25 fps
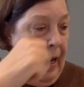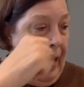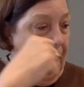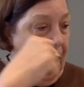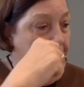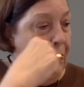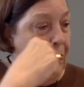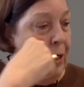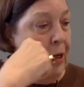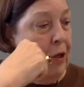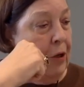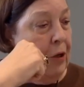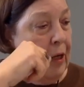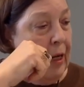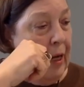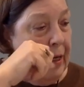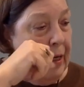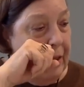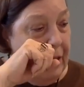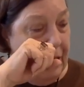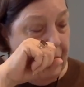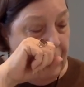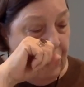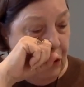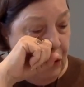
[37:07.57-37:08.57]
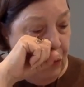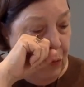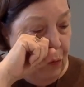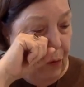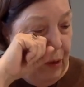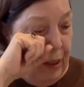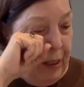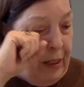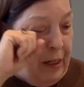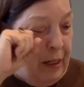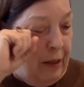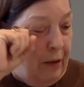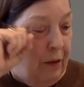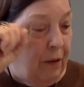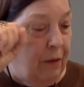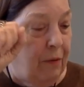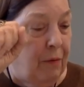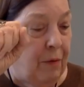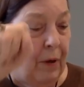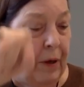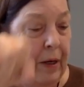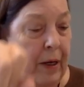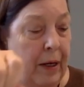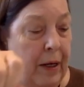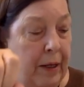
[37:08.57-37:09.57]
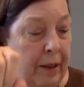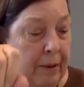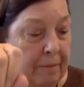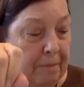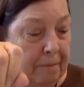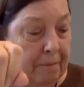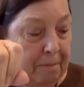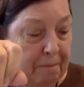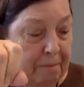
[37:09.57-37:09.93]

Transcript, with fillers: And when you get to 23,